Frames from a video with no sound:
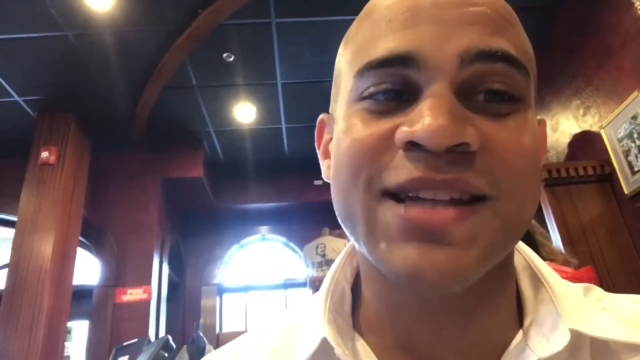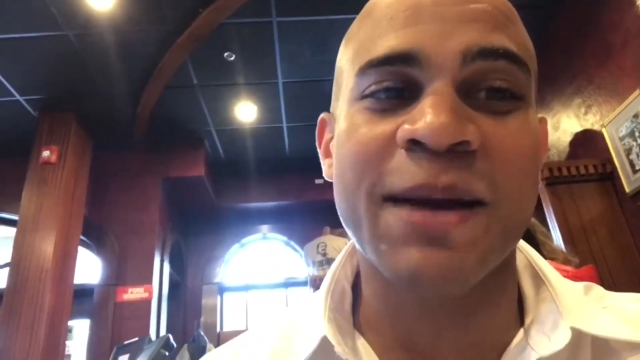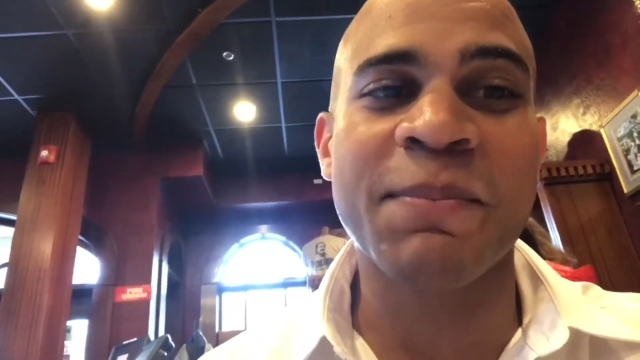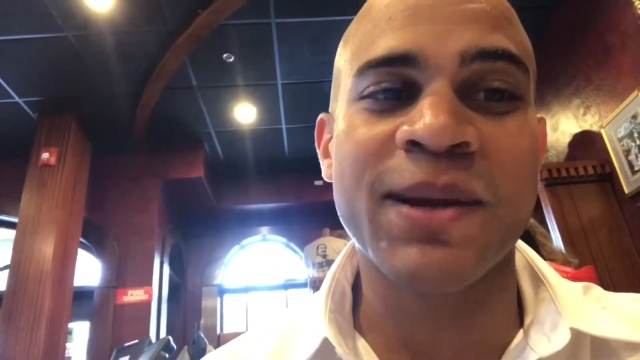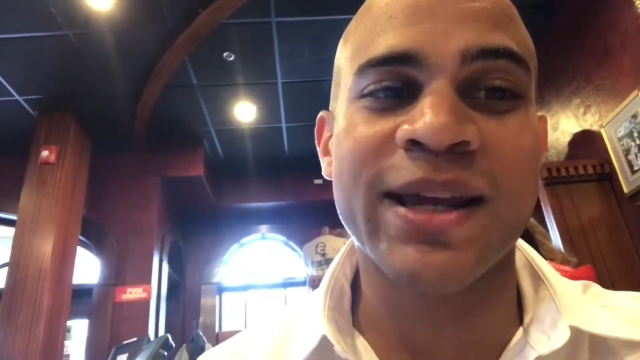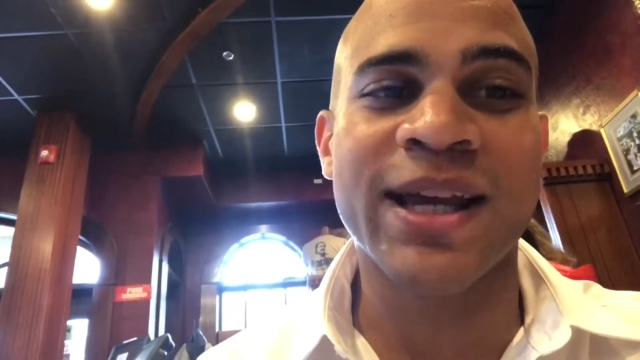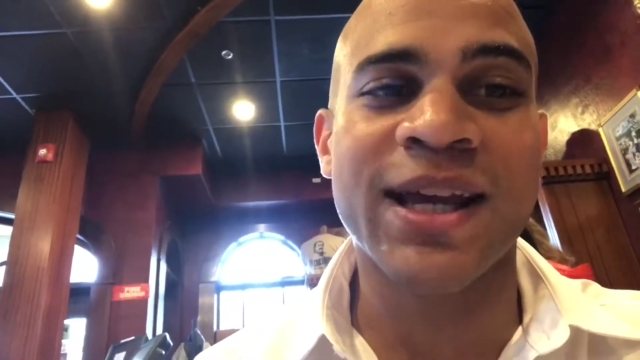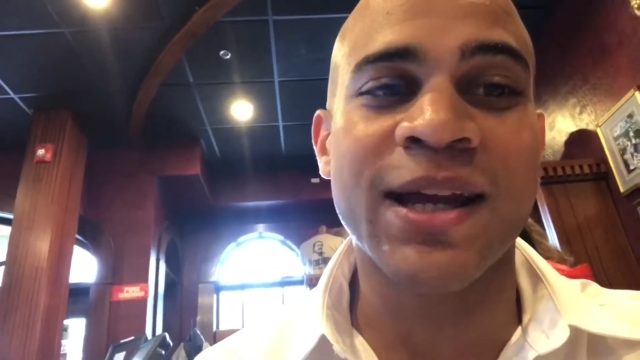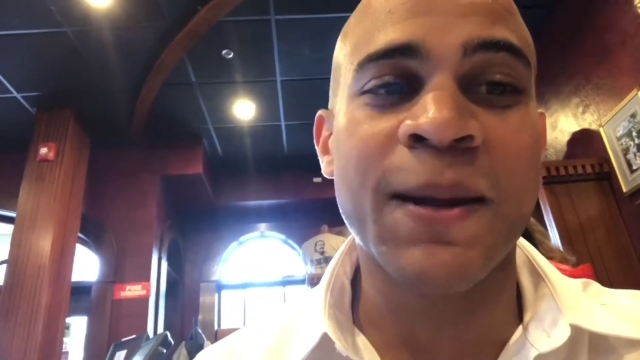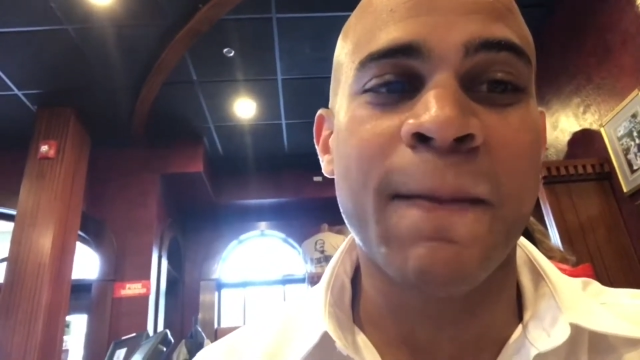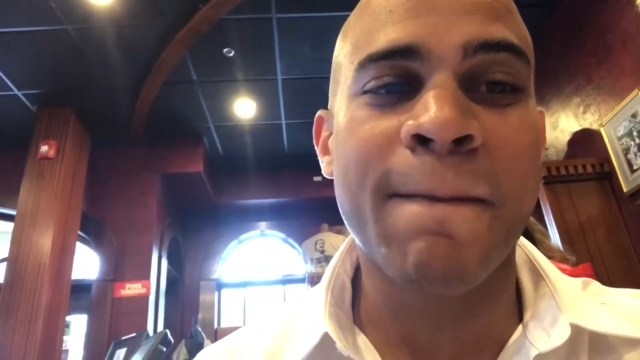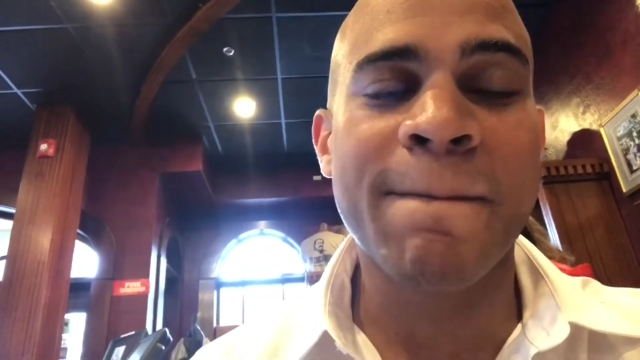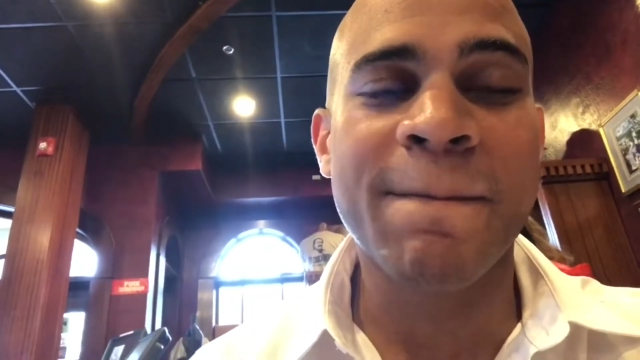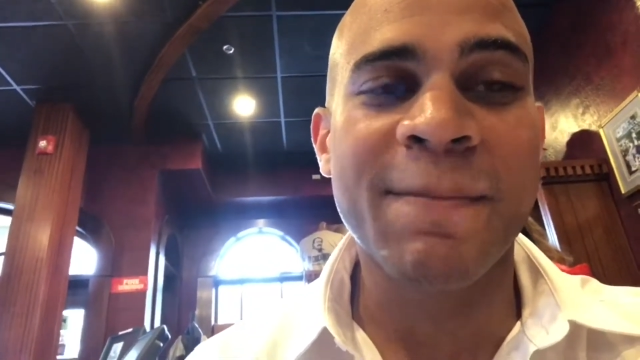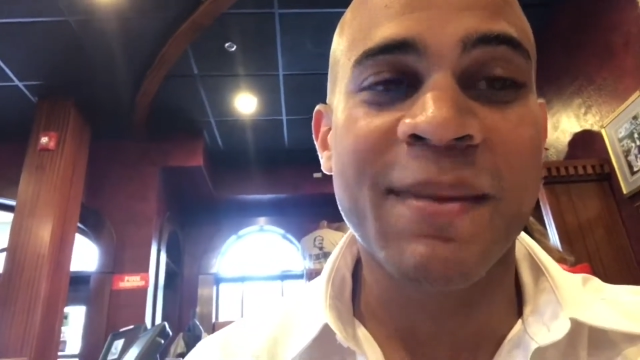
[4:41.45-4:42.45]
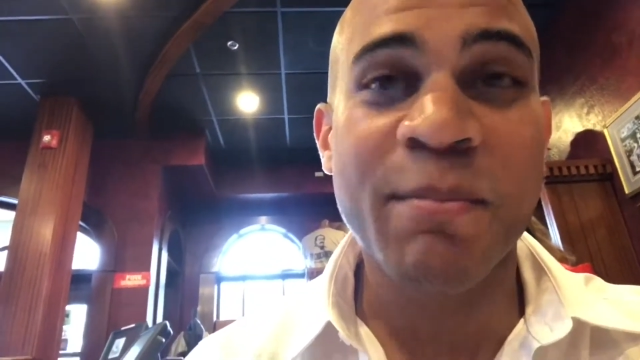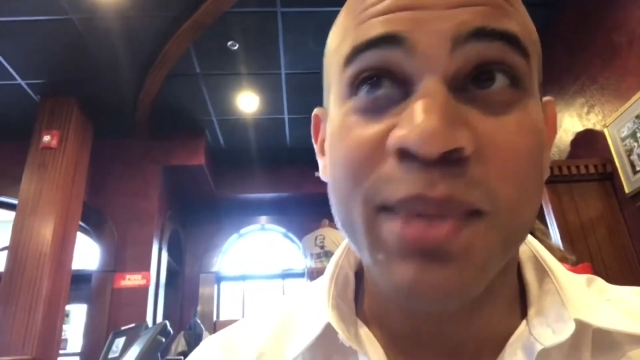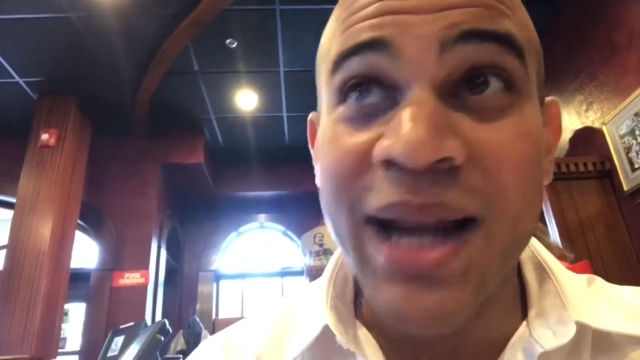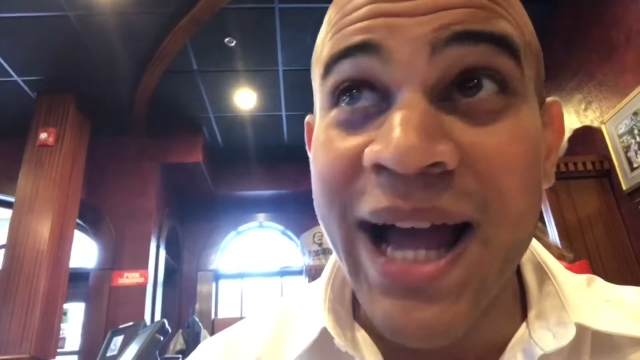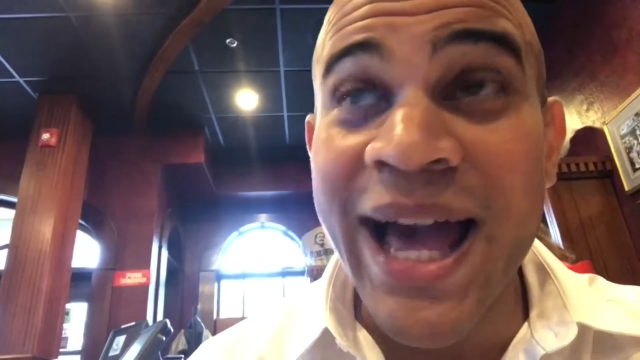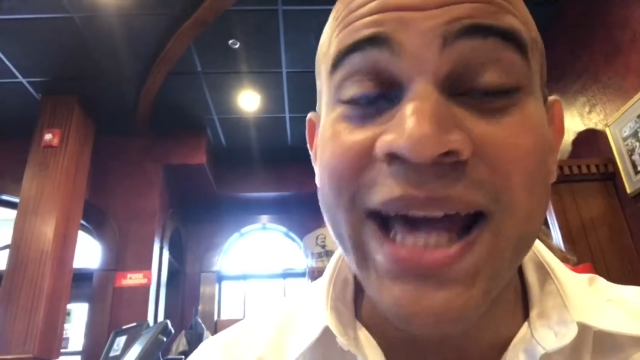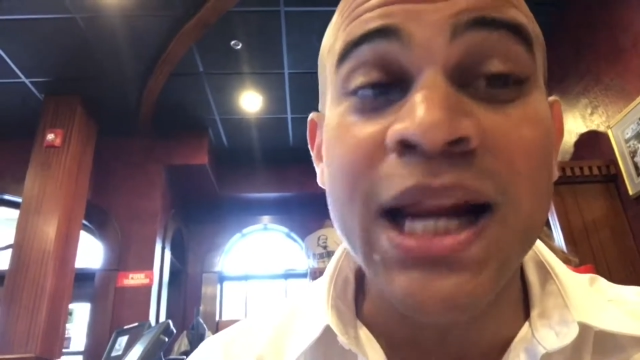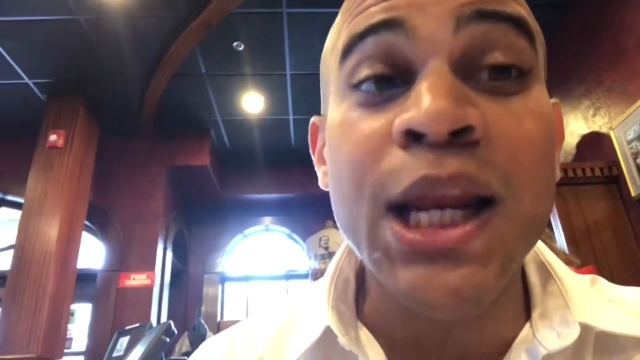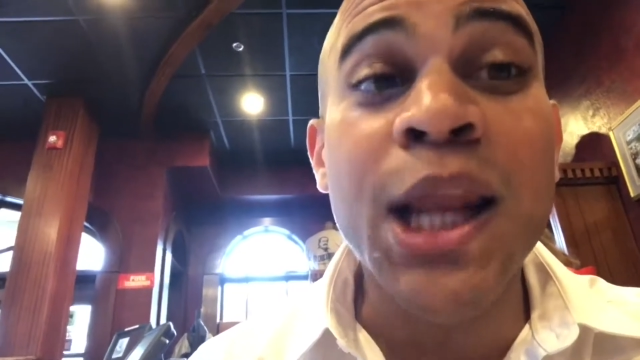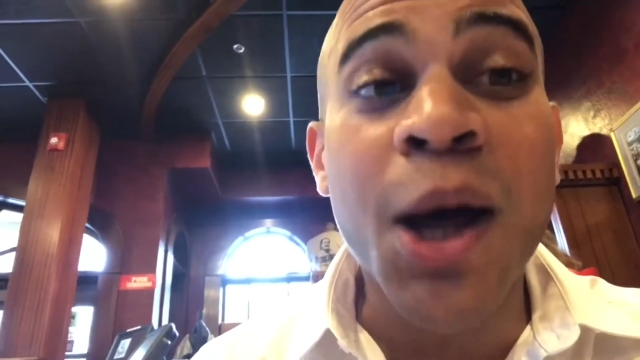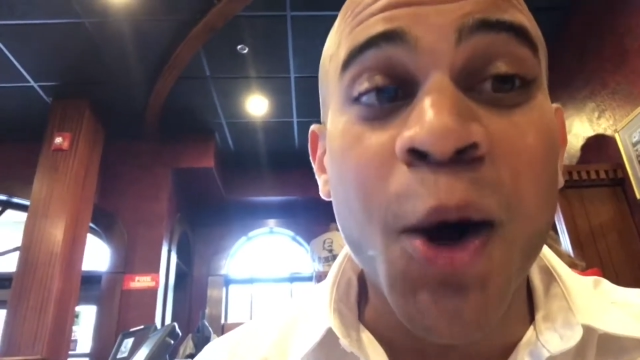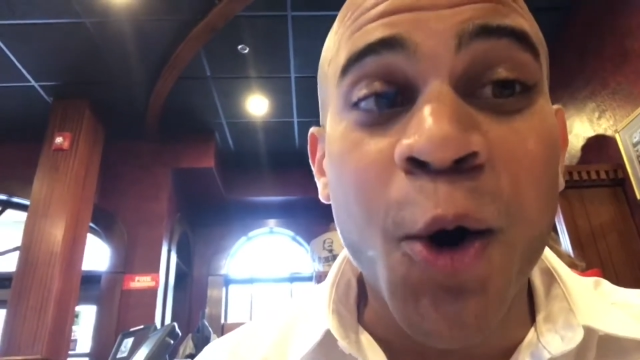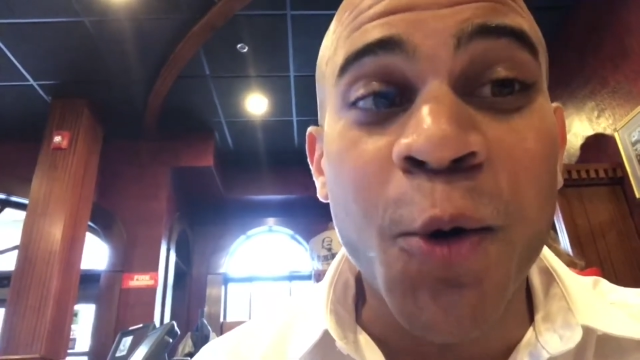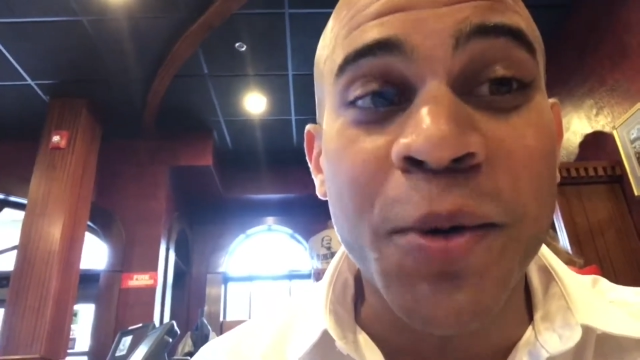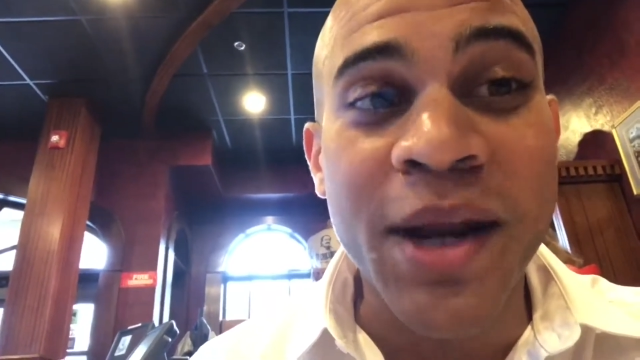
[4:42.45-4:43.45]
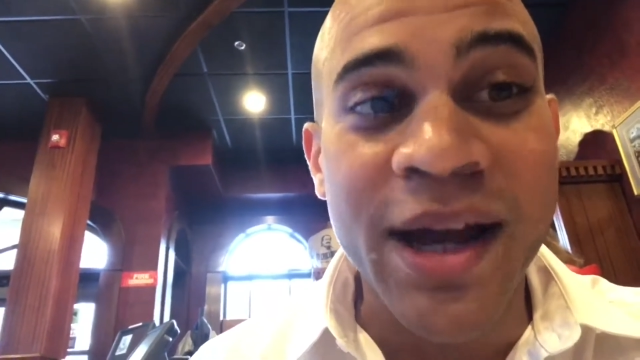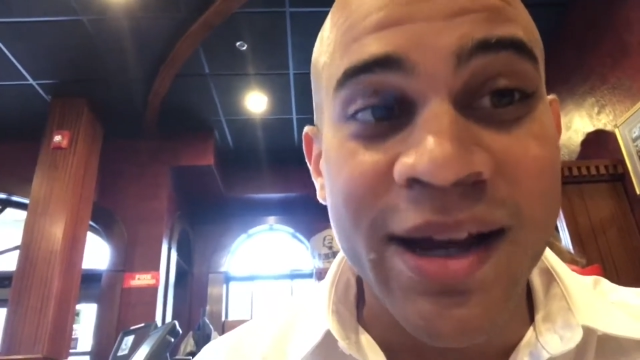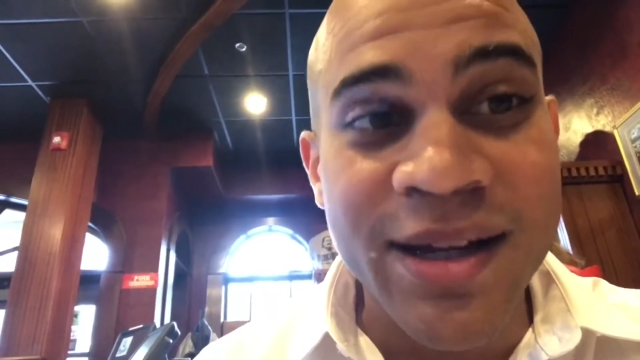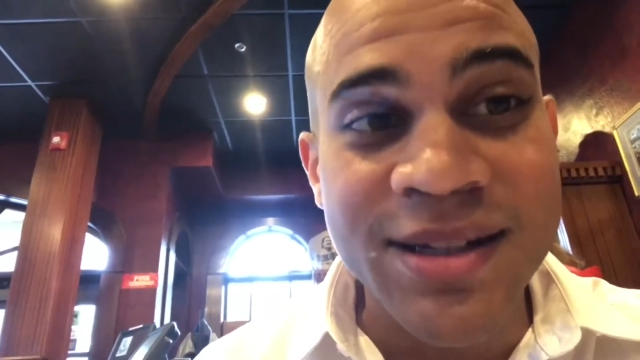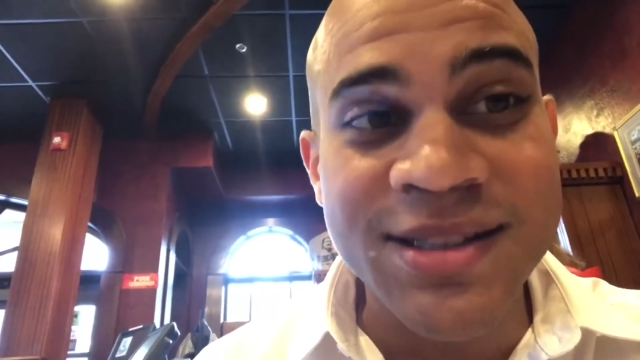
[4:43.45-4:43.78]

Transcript: I planned, but I had a long night.